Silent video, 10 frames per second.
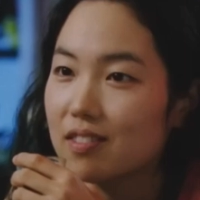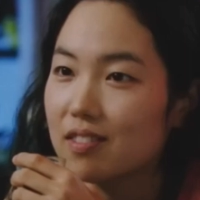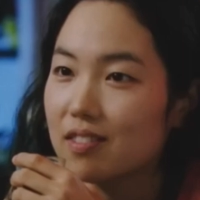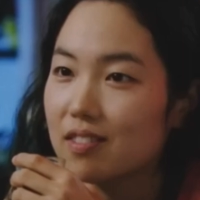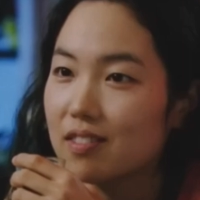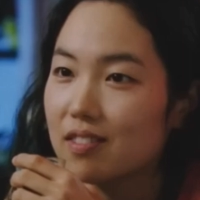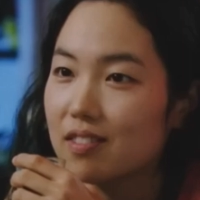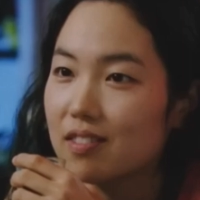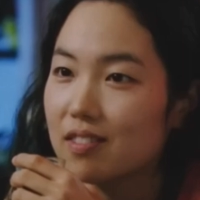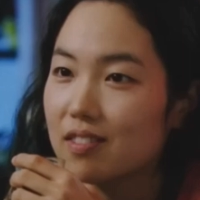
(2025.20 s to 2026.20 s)

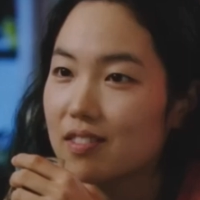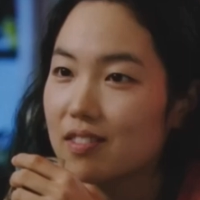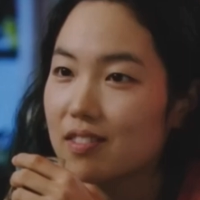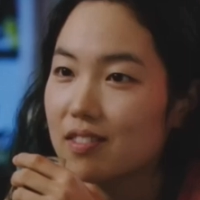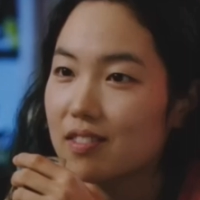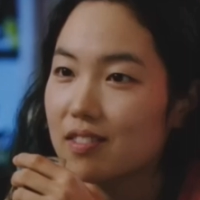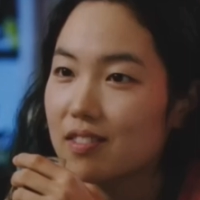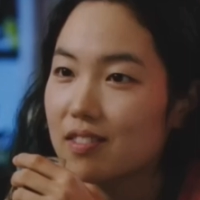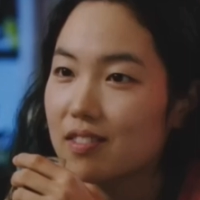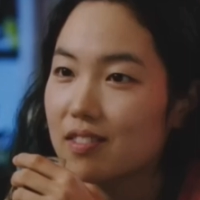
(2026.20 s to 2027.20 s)

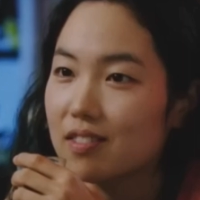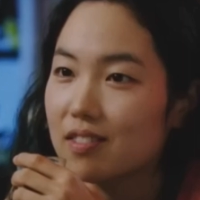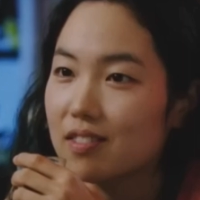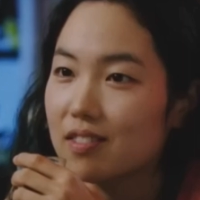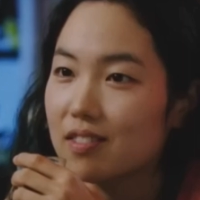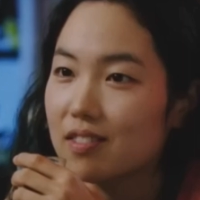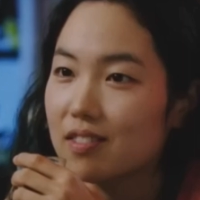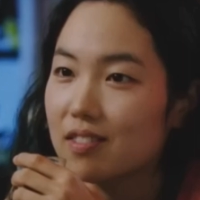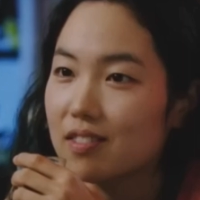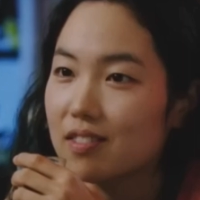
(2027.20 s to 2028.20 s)

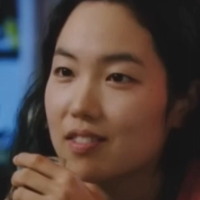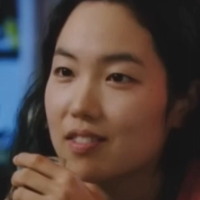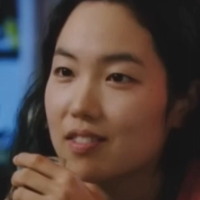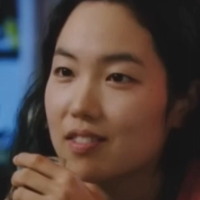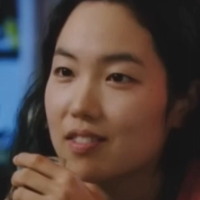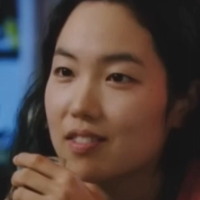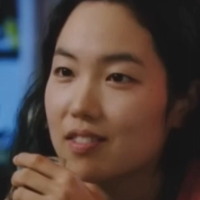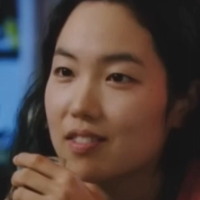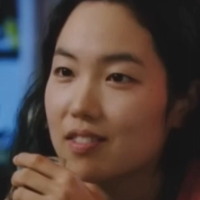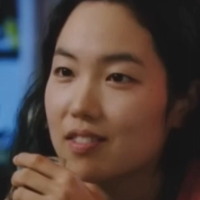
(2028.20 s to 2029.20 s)

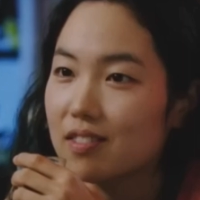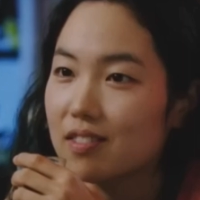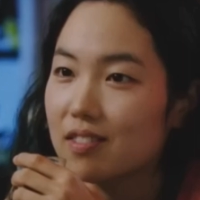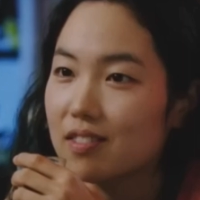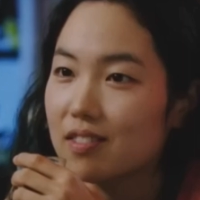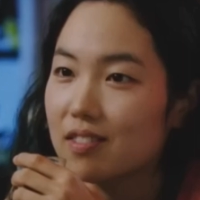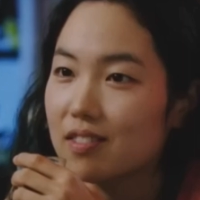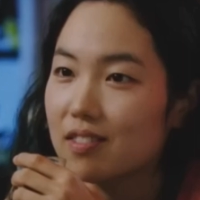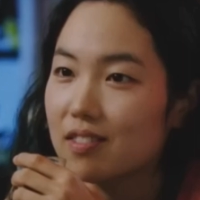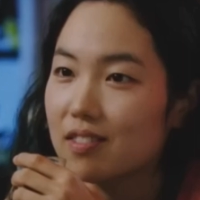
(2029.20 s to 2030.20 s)

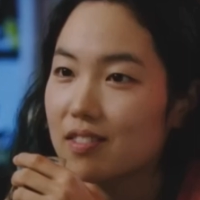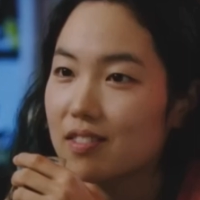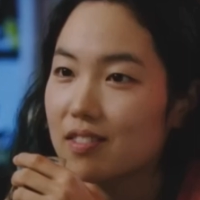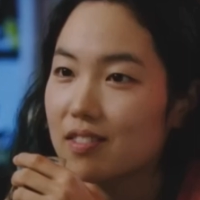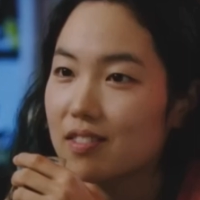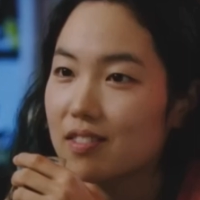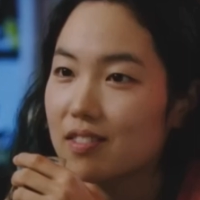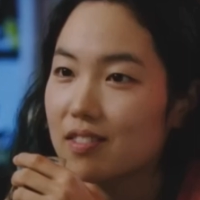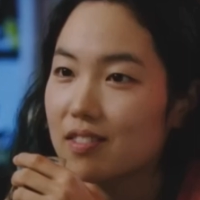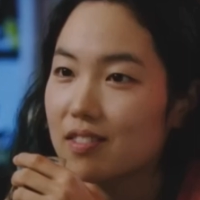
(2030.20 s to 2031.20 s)

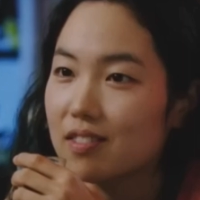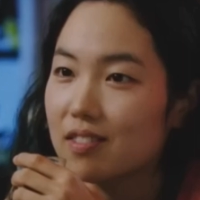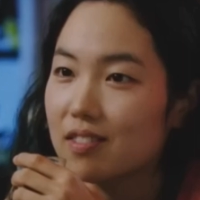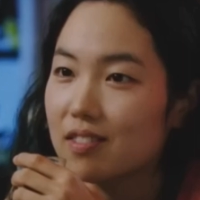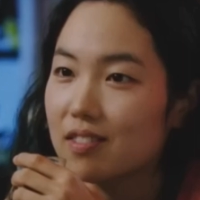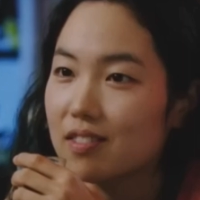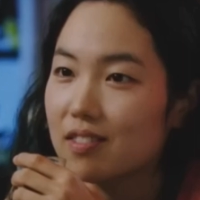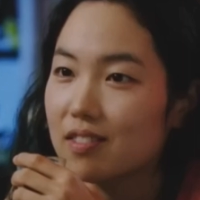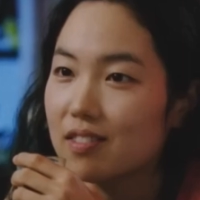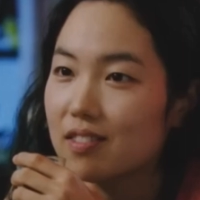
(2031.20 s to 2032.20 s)

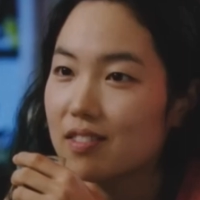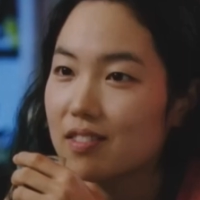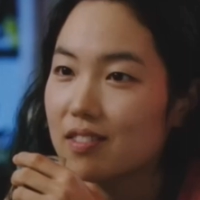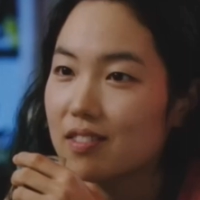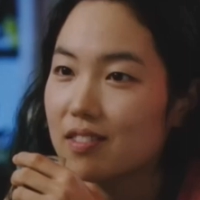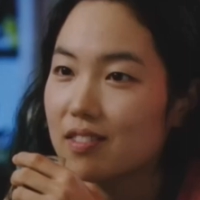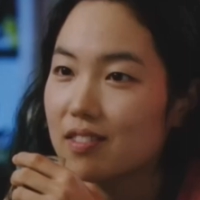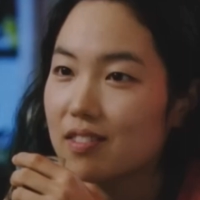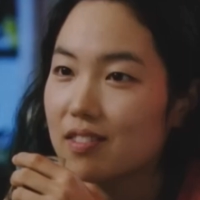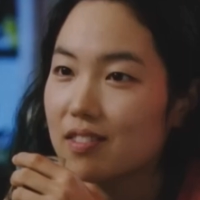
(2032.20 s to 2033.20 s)
The face doesn't move, so there is nothing to read.